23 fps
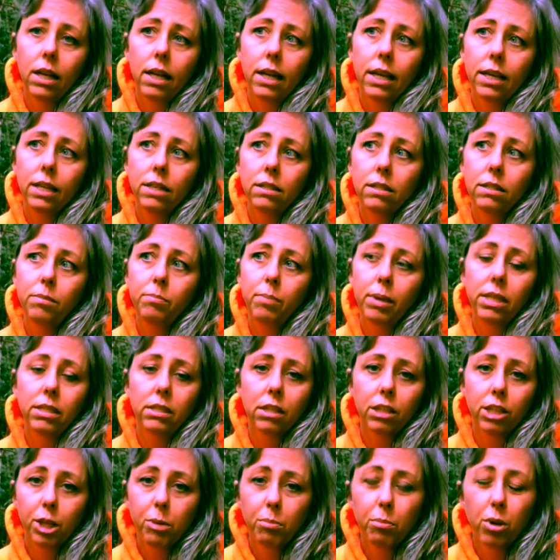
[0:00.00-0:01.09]
It's
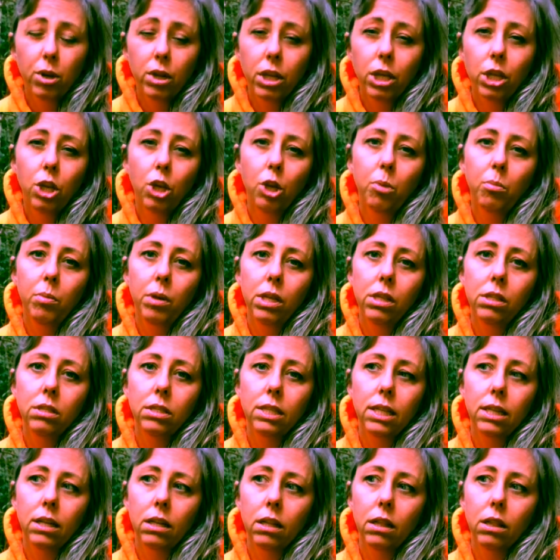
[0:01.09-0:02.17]
basically putting humans
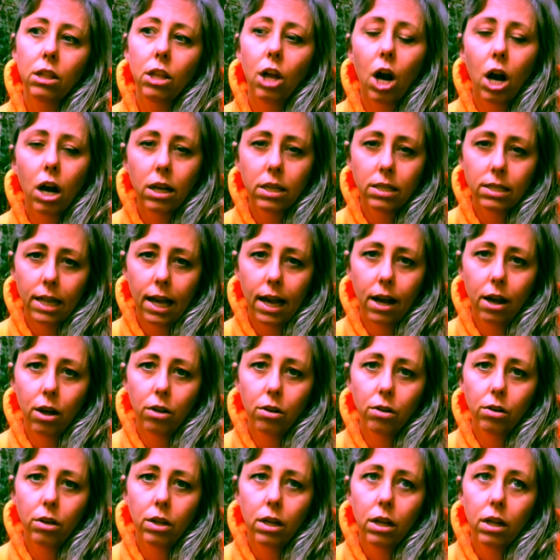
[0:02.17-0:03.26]
in a
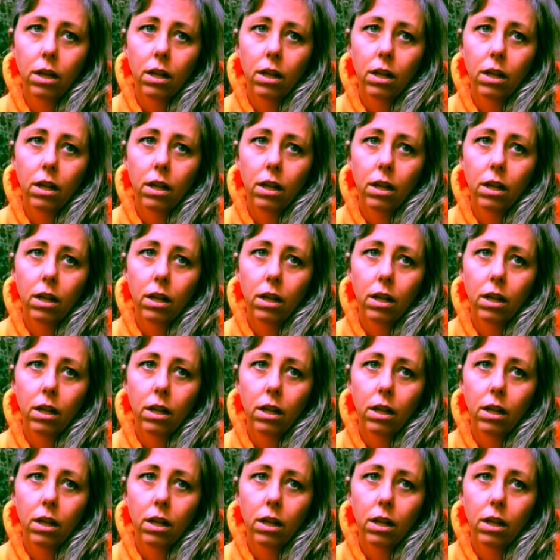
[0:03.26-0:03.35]
lockdown